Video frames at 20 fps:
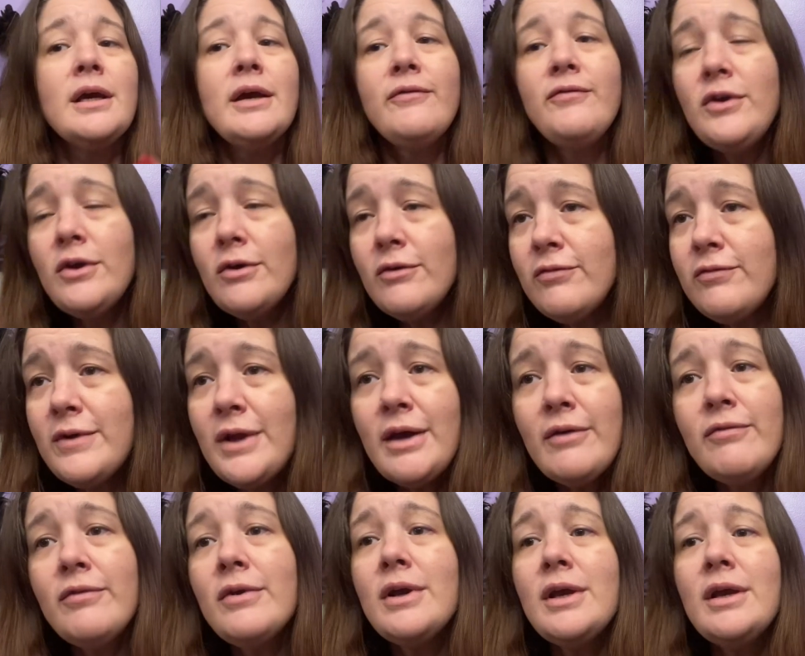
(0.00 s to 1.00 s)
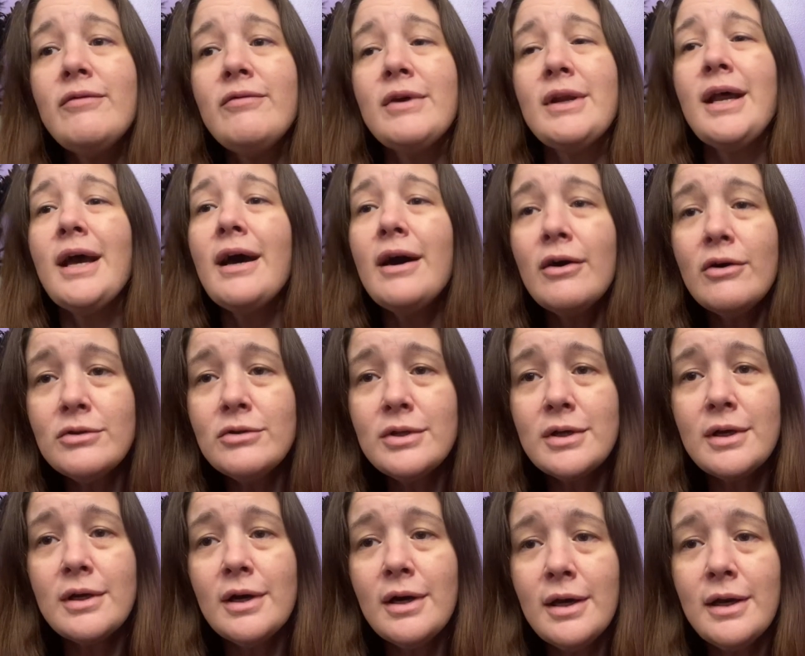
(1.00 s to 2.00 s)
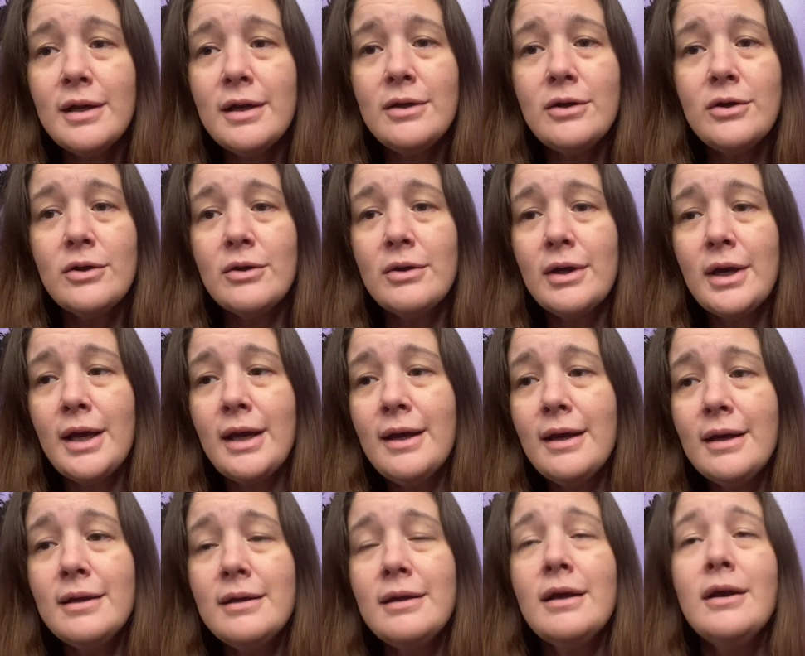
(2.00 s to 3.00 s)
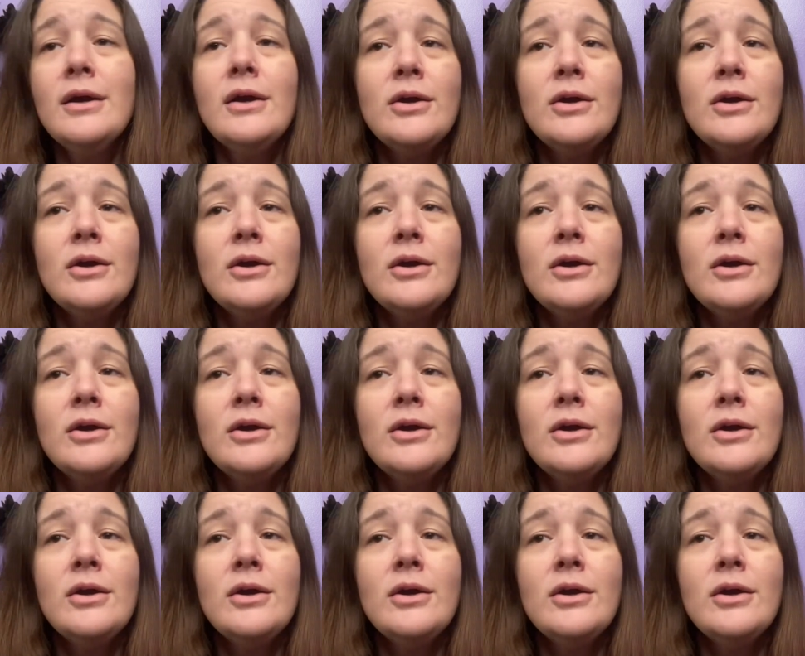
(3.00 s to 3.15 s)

If you've never even held a gun in your hand,